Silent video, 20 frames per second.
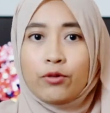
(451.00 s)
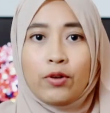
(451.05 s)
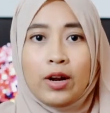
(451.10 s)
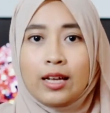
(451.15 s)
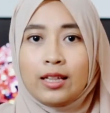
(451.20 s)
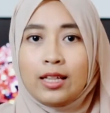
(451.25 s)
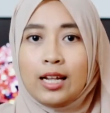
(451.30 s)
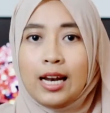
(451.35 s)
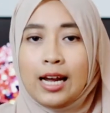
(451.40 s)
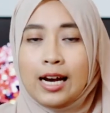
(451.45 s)

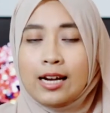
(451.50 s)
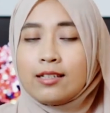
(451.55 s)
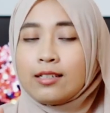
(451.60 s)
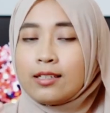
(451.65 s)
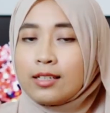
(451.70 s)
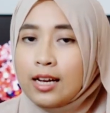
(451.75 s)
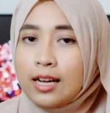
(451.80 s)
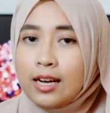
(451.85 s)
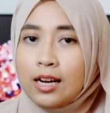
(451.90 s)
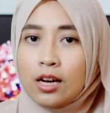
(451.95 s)
create the
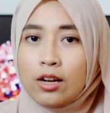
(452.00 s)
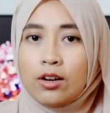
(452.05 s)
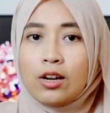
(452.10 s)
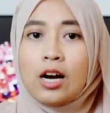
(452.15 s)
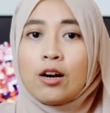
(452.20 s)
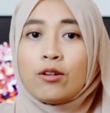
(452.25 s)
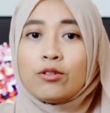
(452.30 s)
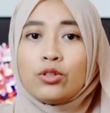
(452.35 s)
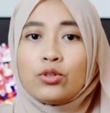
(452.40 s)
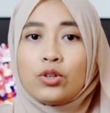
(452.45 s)
LUTs and on
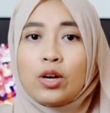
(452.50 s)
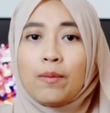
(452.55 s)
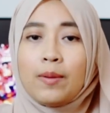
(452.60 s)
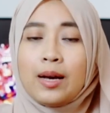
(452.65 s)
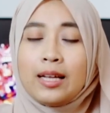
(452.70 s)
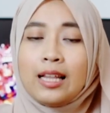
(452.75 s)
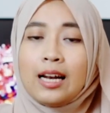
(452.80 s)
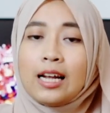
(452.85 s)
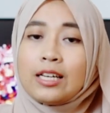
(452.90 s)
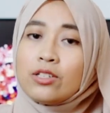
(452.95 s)
how to
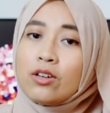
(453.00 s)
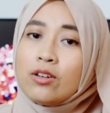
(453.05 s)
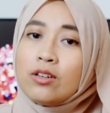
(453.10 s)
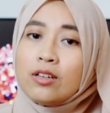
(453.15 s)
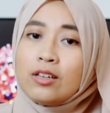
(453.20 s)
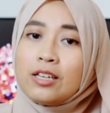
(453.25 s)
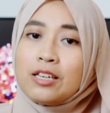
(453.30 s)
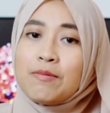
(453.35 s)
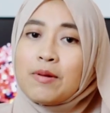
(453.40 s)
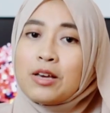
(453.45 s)
apply the LUTs on
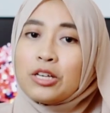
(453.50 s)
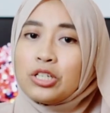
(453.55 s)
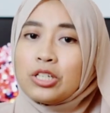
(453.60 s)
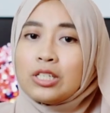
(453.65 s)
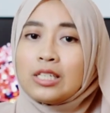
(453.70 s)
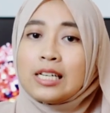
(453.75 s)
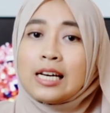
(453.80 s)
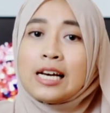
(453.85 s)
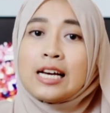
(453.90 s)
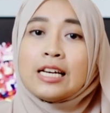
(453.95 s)
the
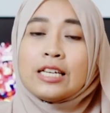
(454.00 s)
images.